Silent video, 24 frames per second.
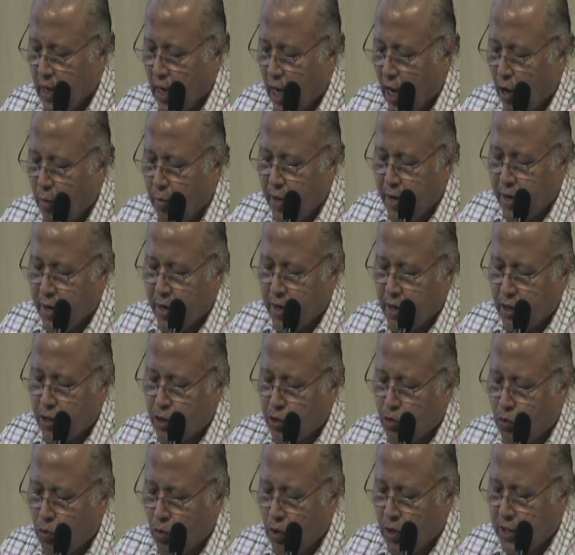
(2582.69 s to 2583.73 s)
American
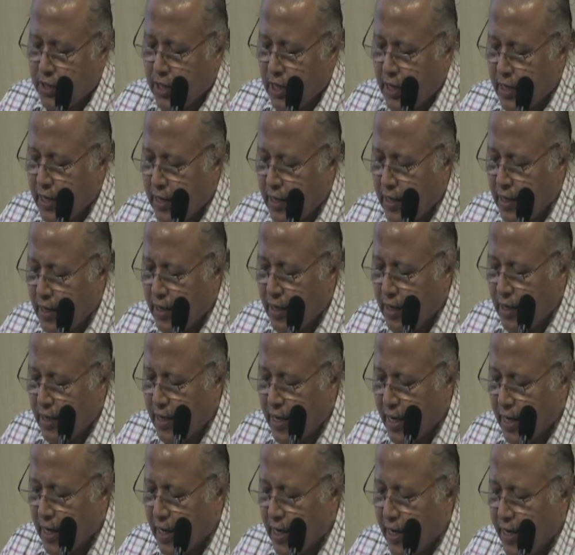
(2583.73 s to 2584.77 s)
school children
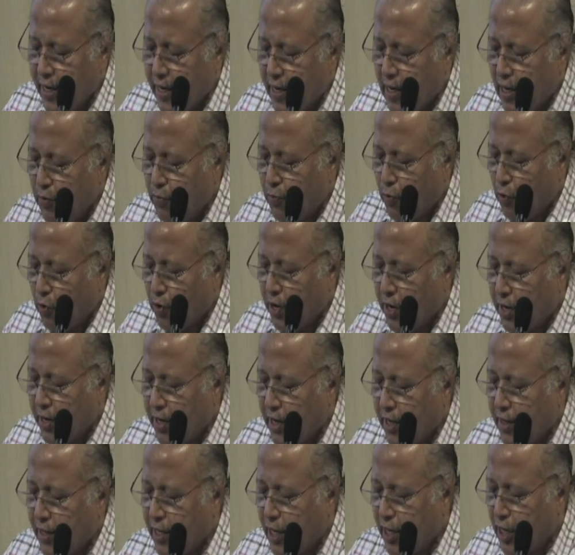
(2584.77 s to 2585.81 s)
drink nearly
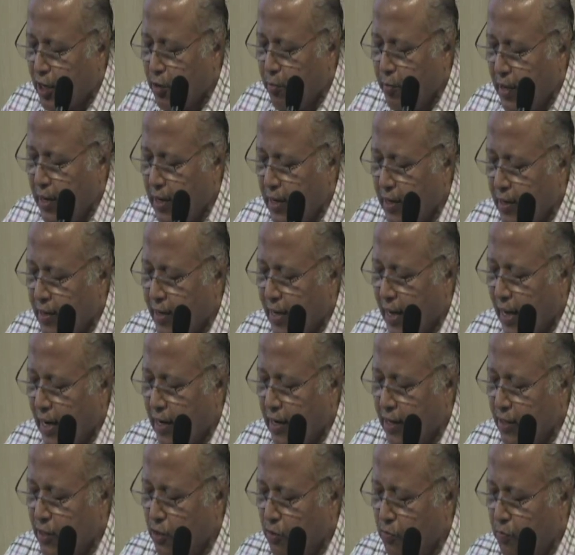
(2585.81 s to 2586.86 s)
430 million
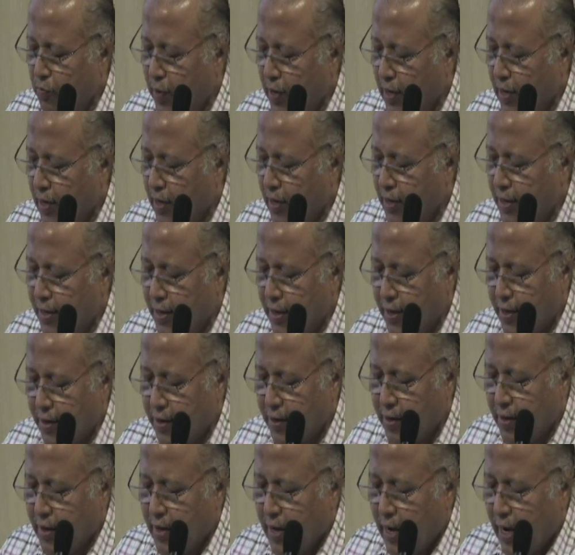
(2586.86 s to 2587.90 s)
gallons of milk a year,
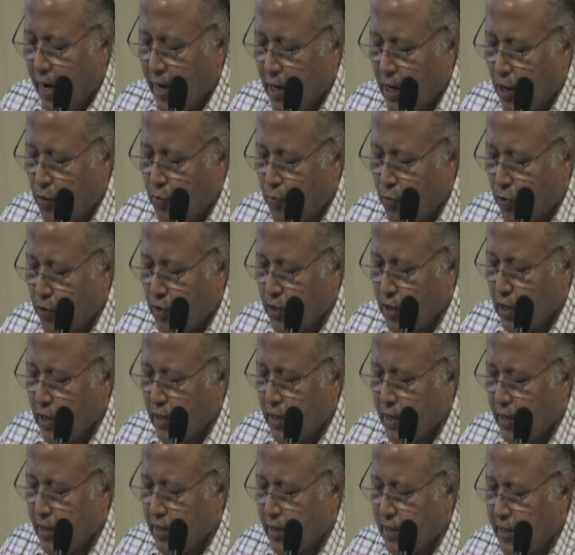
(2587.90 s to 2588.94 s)
and unfortunately
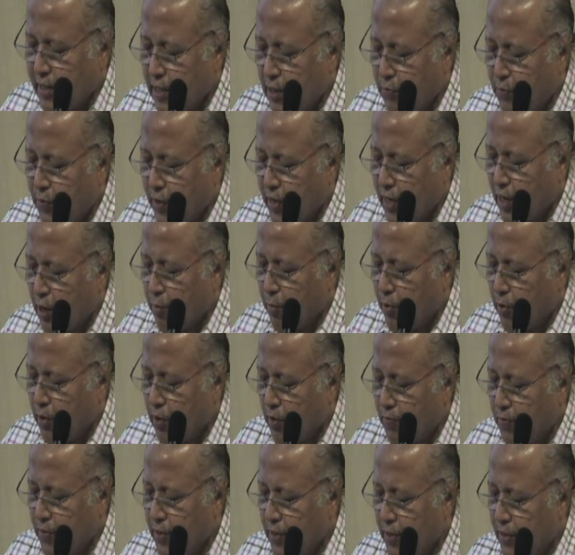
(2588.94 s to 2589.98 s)
there is a significant amount
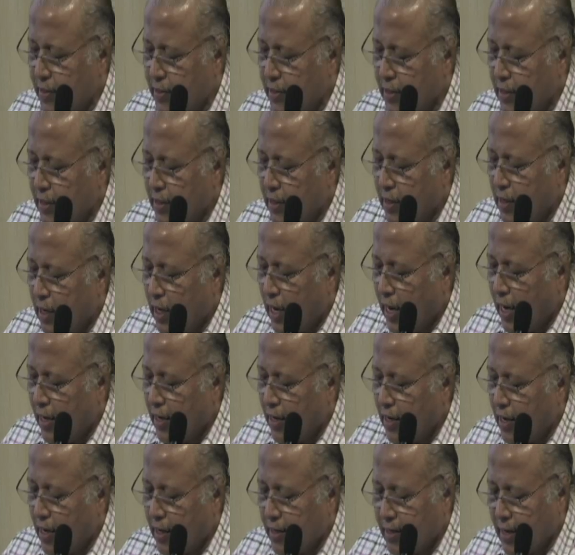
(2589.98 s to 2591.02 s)
of this and
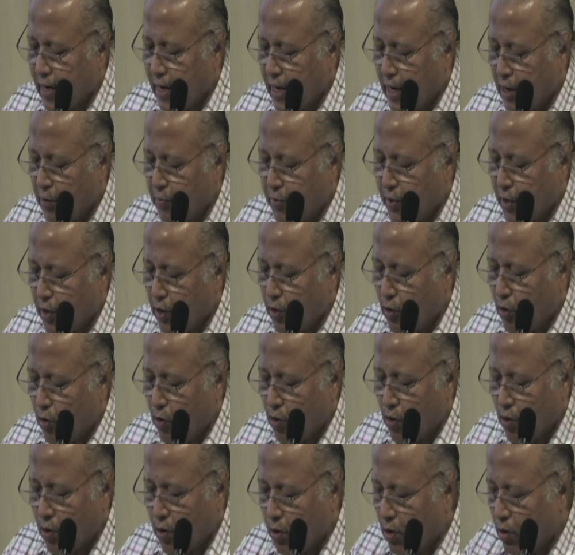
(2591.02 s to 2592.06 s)
the other artificial
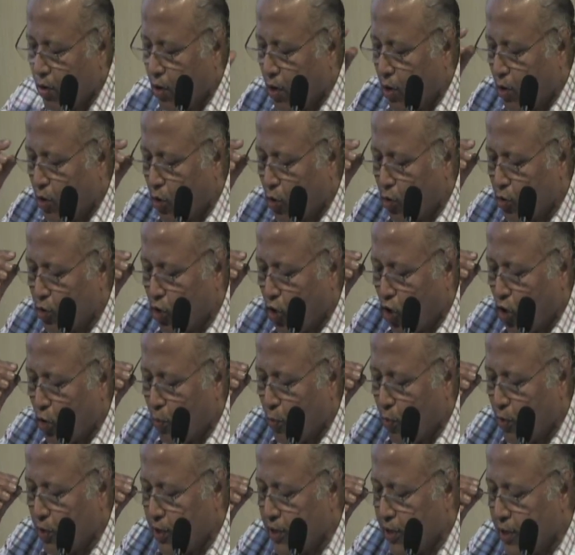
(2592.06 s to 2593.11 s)
growth
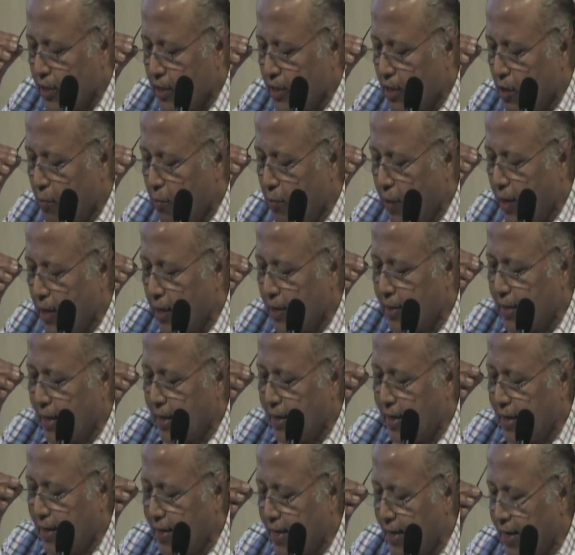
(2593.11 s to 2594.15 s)
hormones in the milk
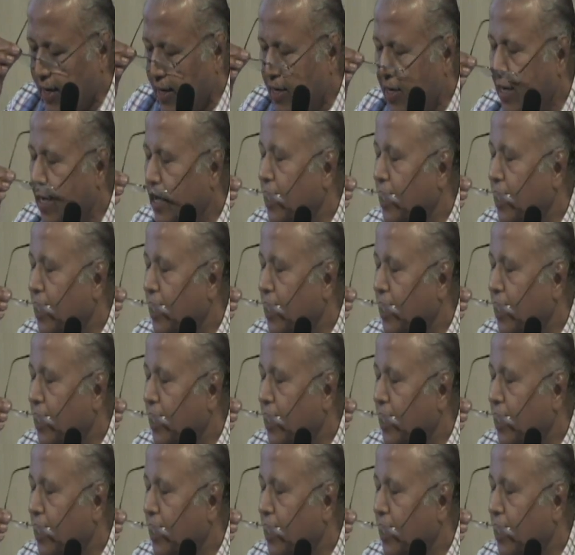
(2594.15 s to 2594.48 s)
that they drink.